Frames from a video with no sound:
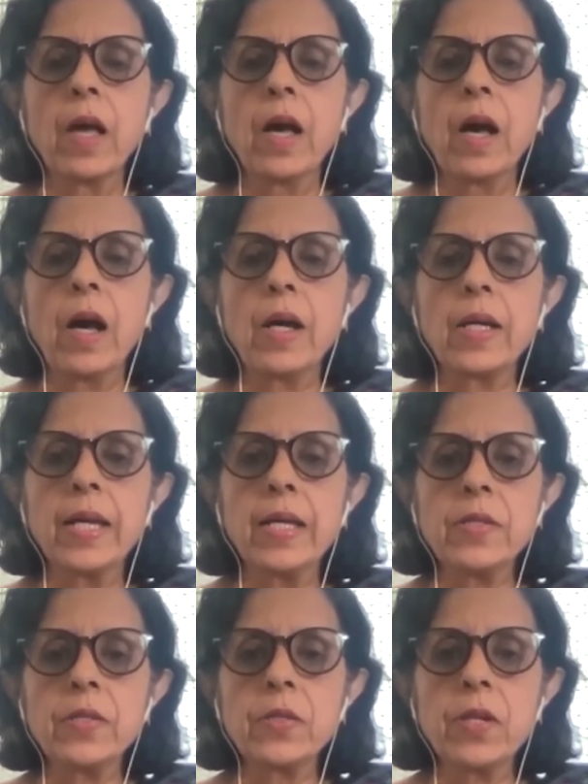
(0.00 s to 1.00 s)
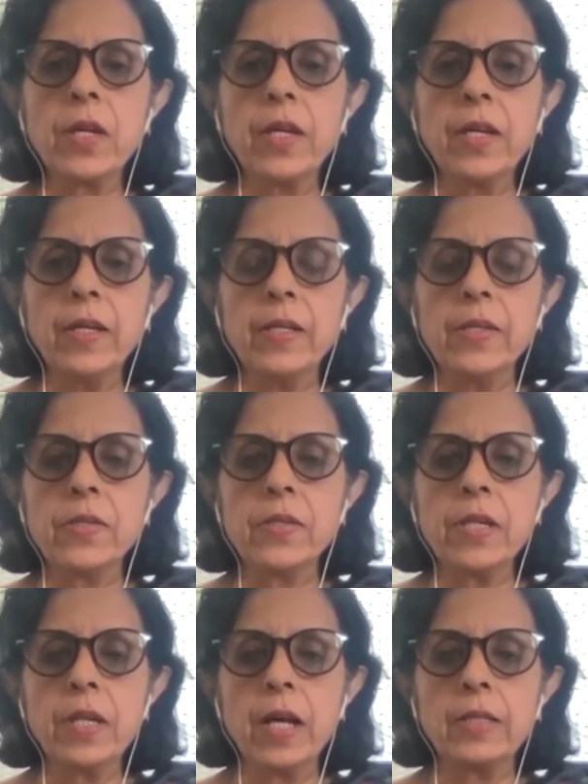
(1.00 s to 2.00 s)
Our guest today is
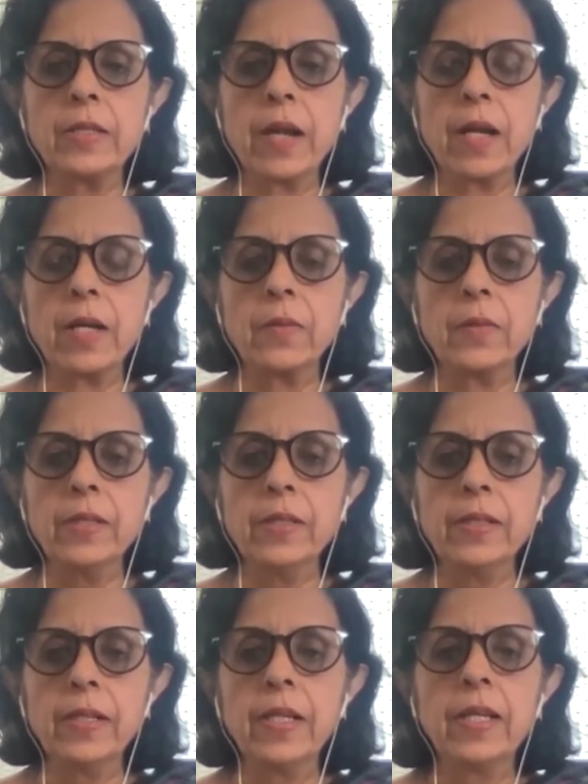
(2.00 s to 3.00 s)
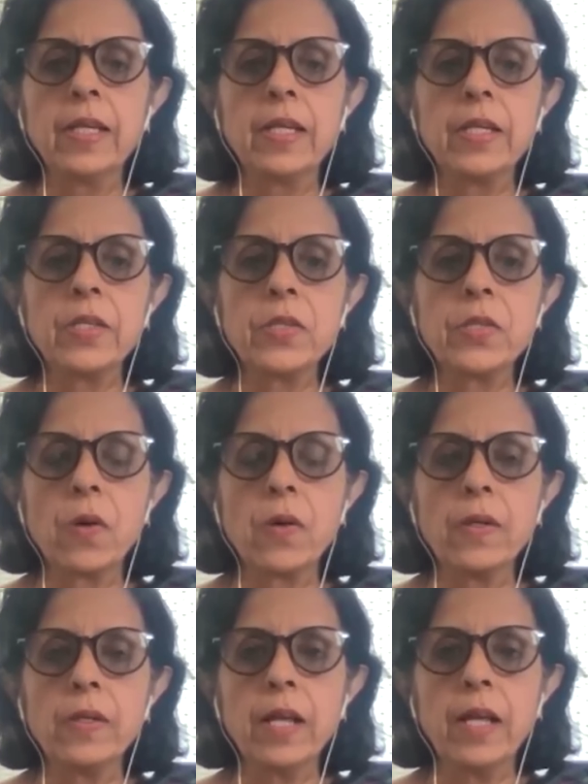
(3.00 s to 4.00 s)
Srinath Raghavan,
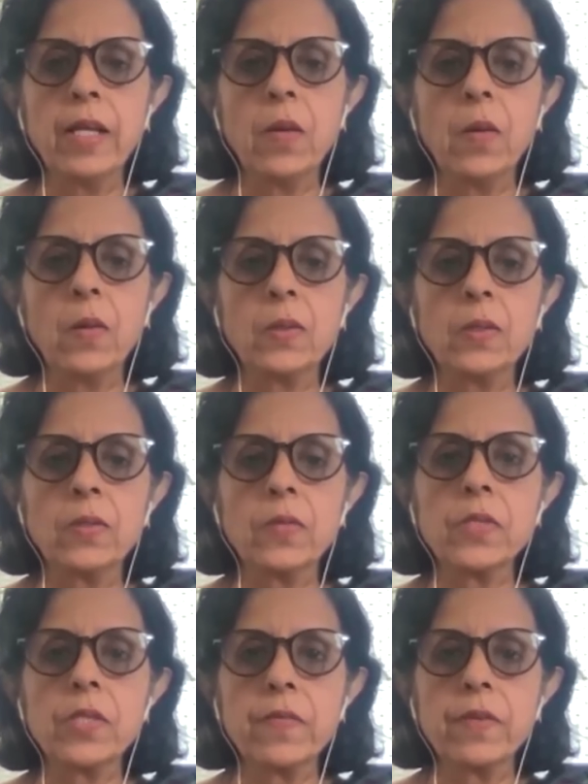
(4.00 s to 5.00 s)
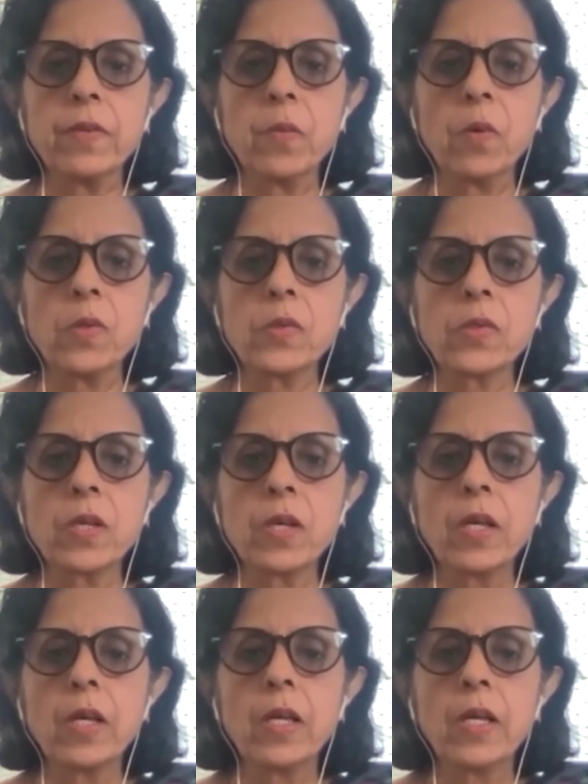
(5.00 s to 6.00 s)
historian and author of several books,
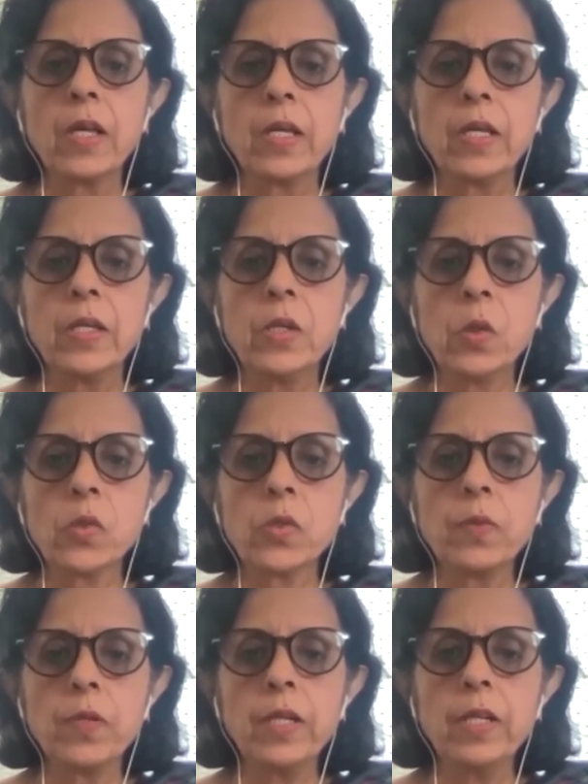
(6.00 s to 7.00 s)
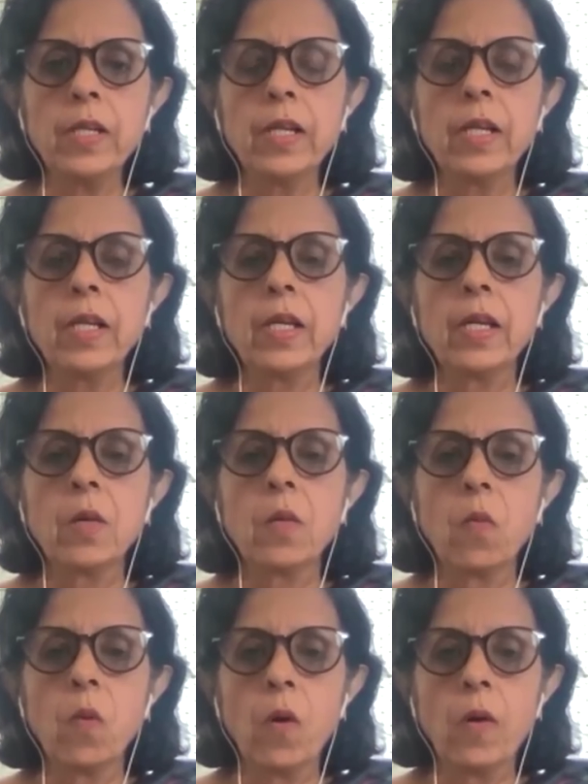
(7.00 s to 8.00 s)
notably
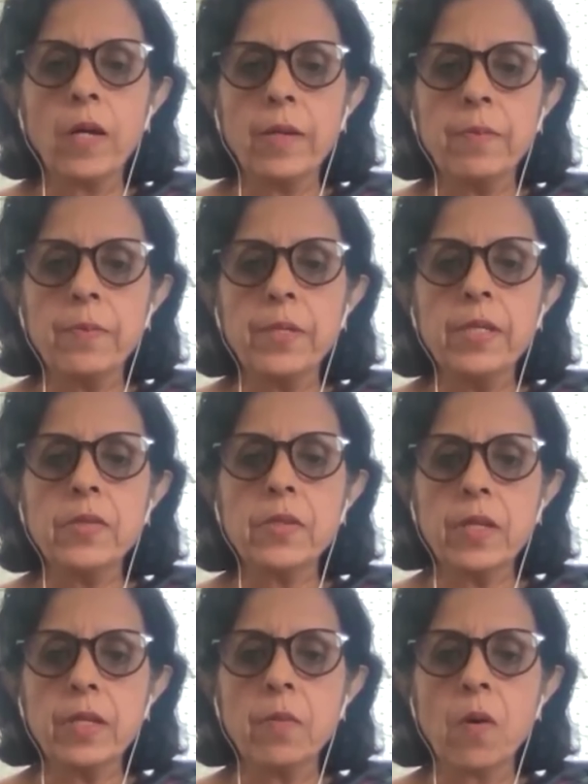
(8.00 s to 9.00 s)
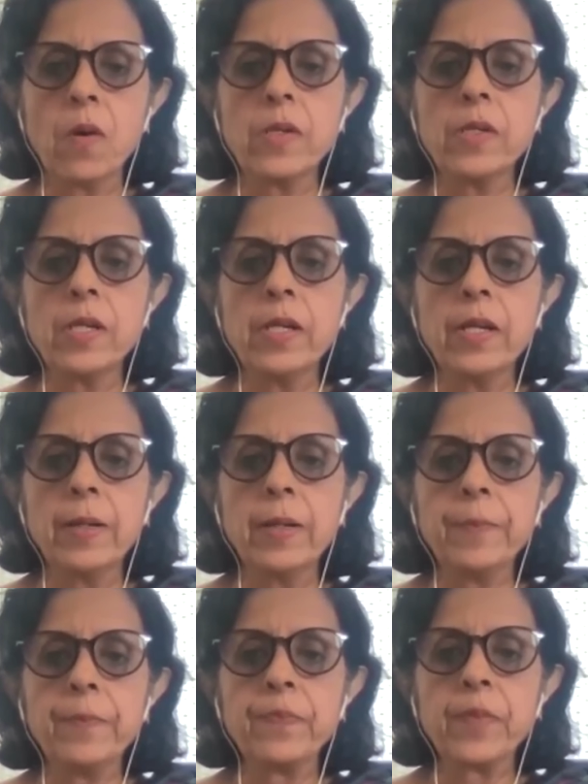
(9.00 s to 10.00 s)
War and Peace in Modern India,
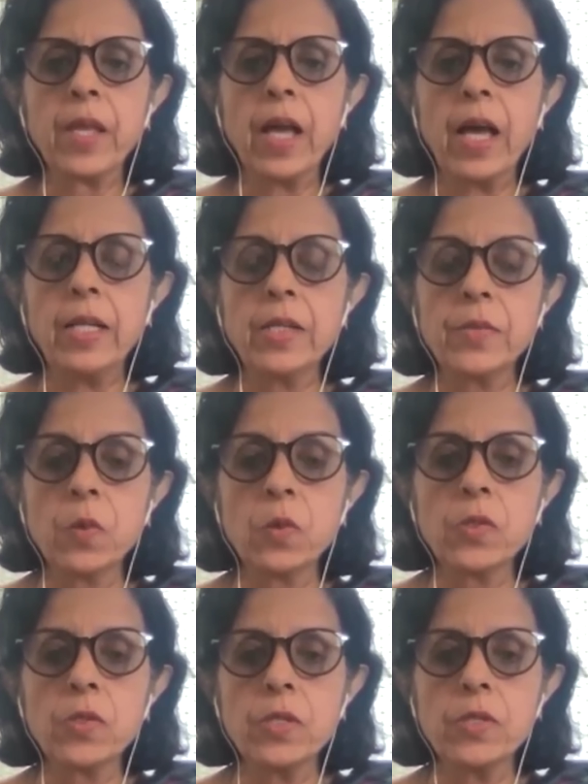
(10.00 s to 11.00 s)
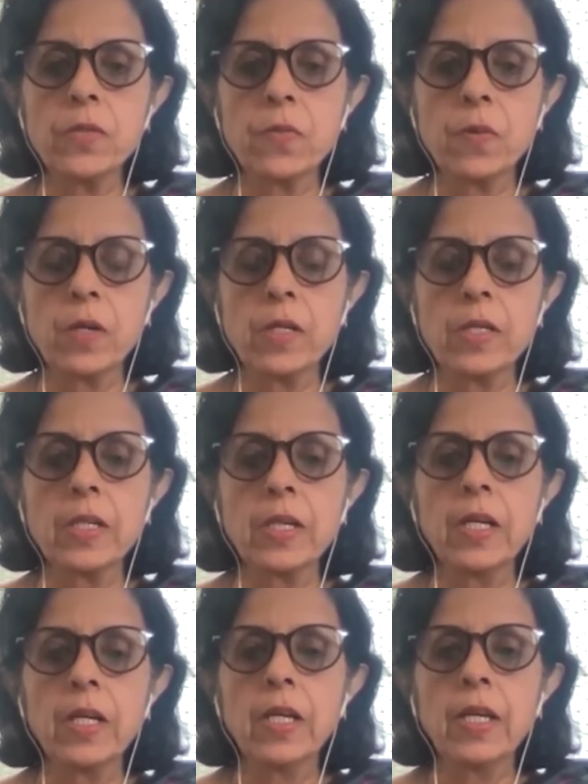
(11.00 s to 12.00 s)
and his most recent work
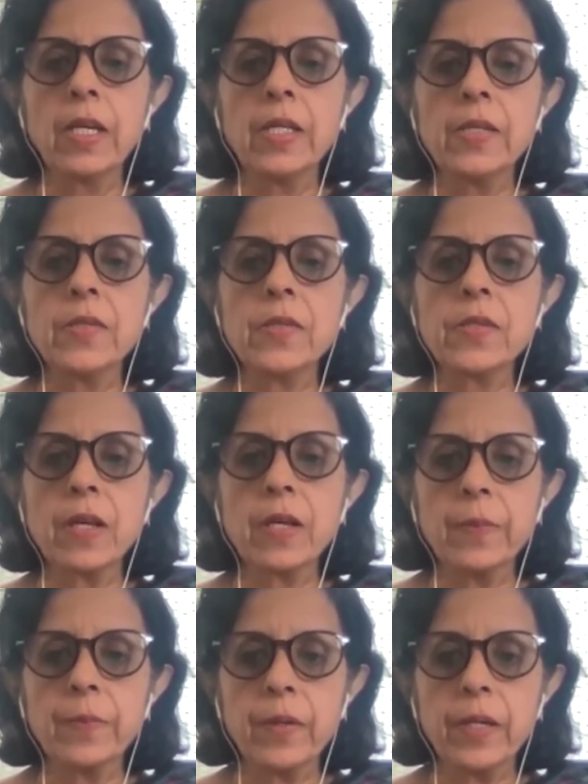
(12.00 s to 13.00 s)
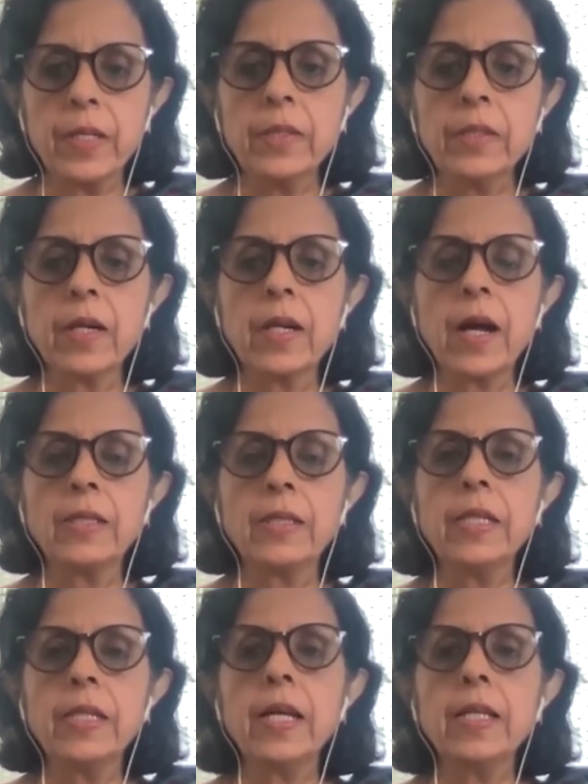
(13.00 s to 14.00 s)
is Indira
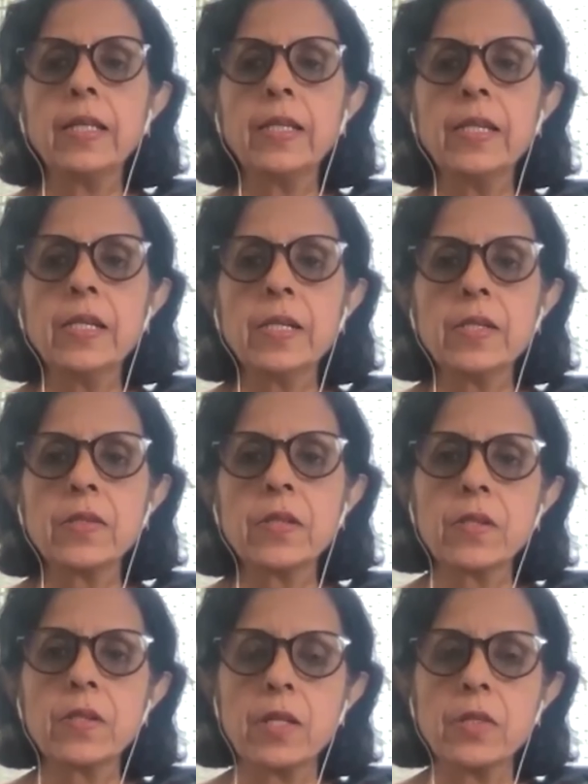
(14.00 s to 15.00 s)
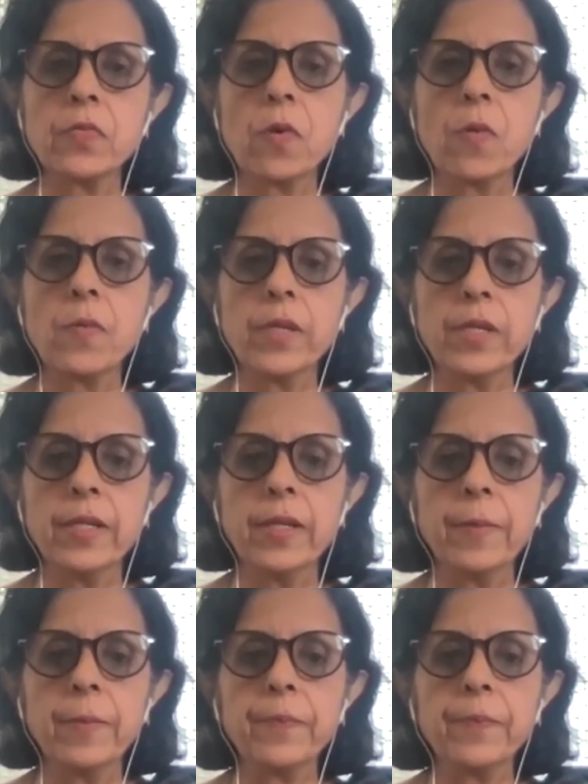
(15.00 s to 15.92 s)
Gandhi and the Years That Transformed India.